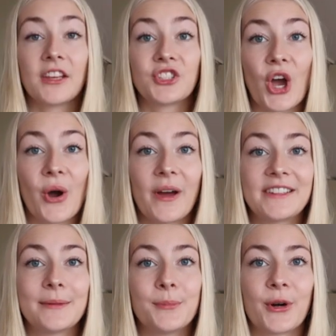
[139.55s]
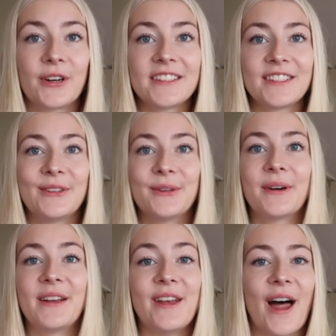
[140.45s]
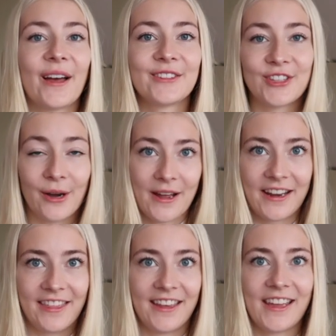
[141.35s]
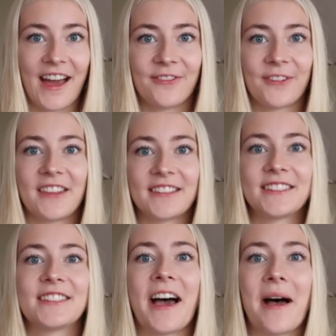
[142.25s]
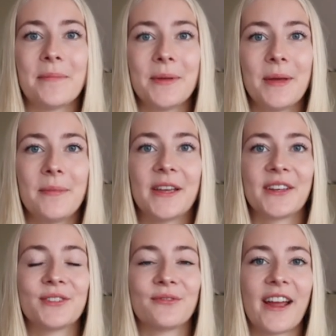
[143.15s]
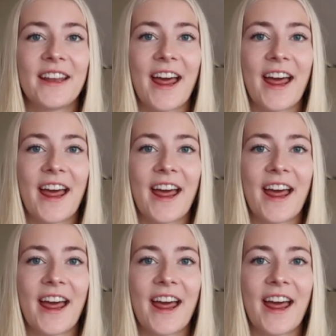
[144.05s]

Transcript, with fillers: So it's important to not sew anything yet for this step, because right